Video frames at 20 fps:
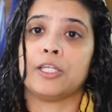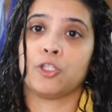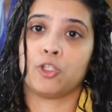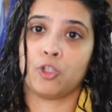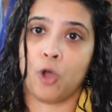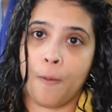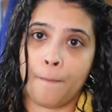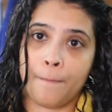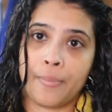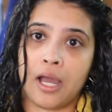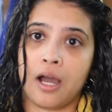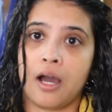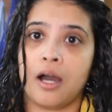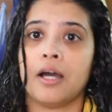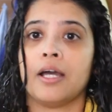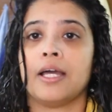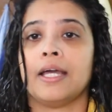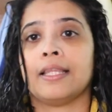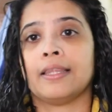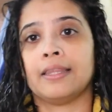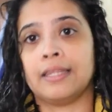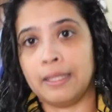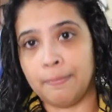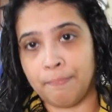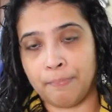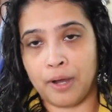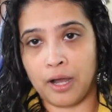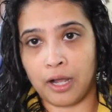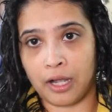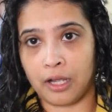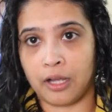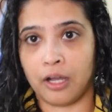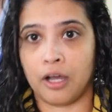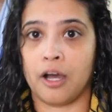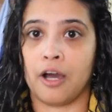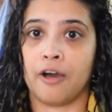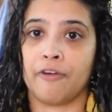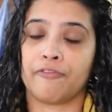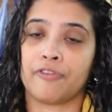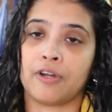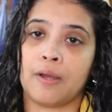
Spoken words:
Soumya, Deepak